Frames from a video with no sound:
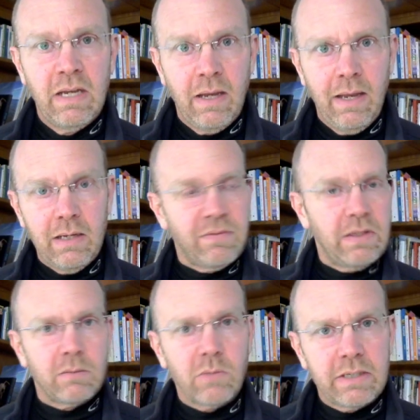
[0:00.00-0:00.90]
And if the
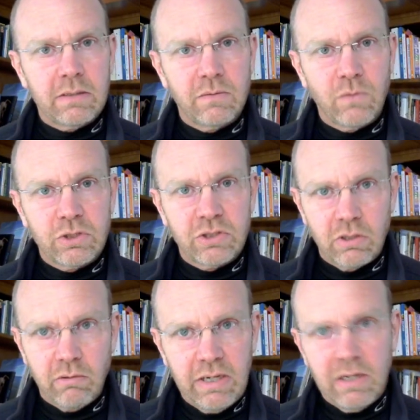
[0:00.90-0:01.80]
intermolecular forces are
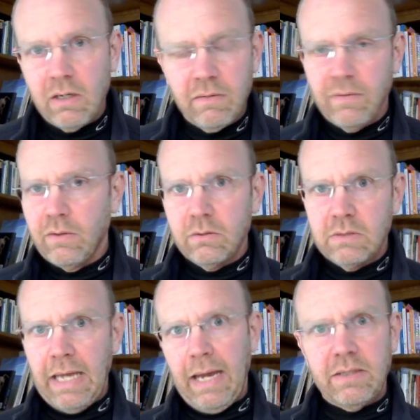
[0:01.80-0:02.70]
great enough, those
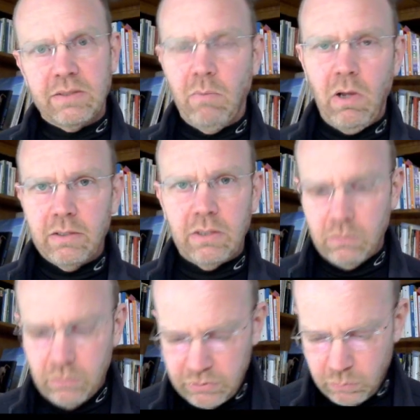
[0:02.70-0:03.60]
gas
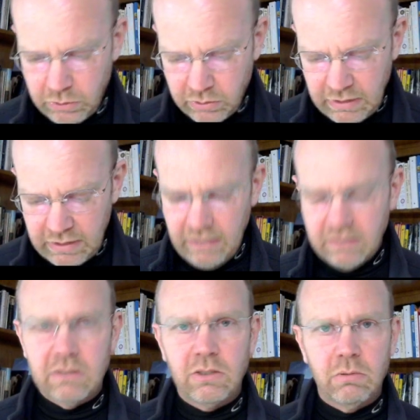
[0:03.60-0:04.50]
molecules will
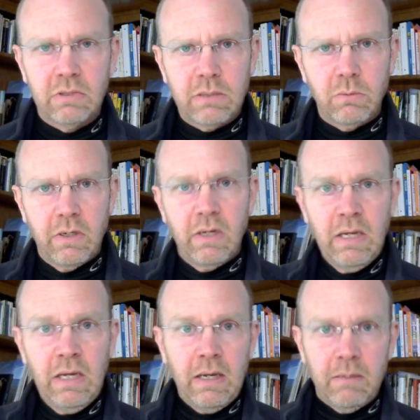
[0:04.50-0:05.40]
condense into a liquid,
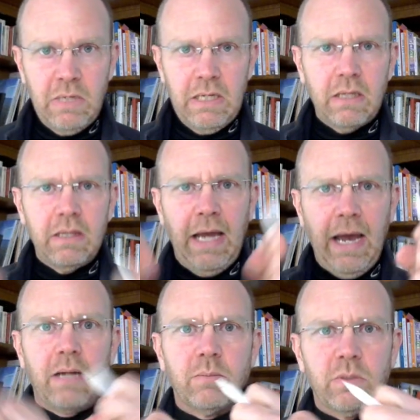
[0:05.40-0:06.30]
meaning the
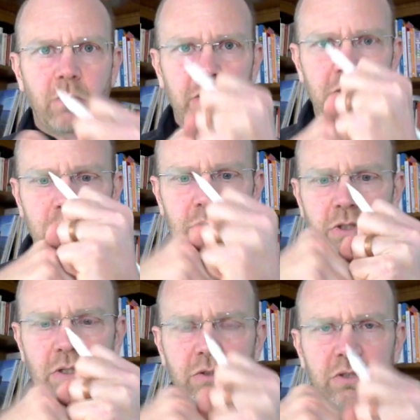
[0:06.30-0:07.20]
atoms or molecules are
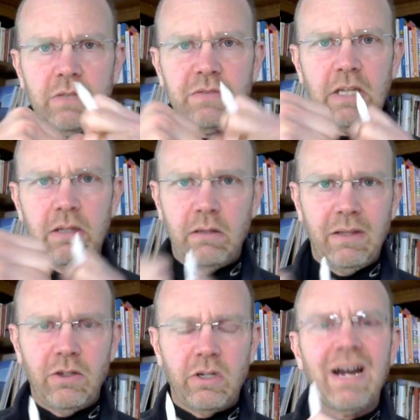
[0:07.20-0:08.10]
close enough together that
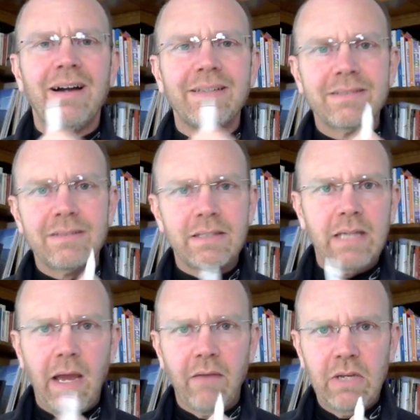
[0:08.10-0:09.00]
they're constantly
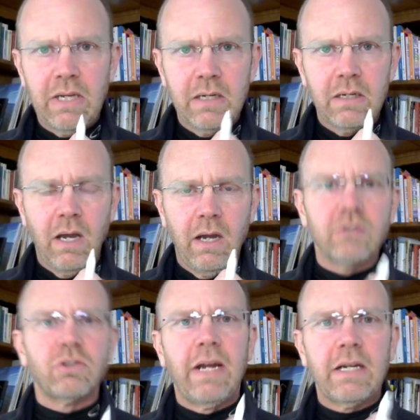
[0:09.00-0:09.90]
having
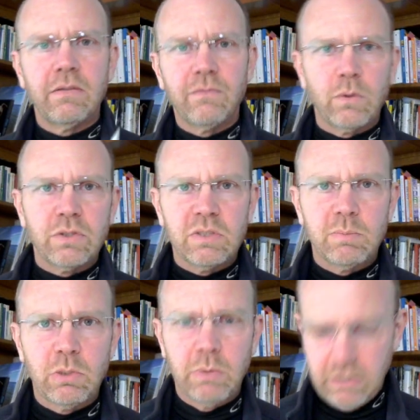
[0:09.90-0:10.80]
attractive forces
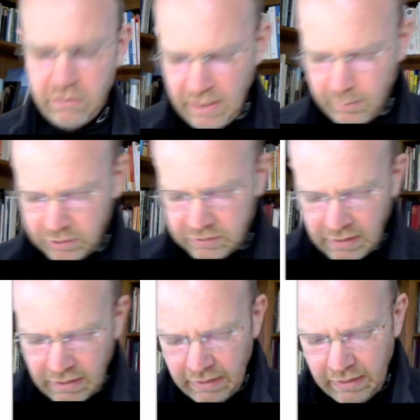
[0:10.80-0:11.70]
between their neighbors.
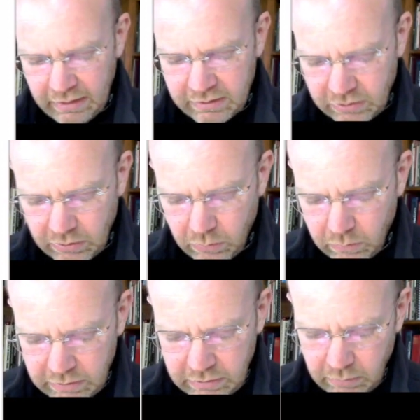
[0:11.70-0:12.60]
And
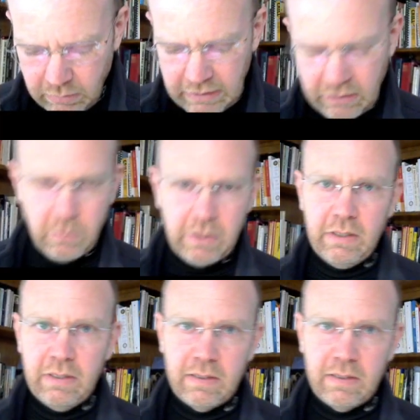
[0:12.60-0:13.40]
so, a liquid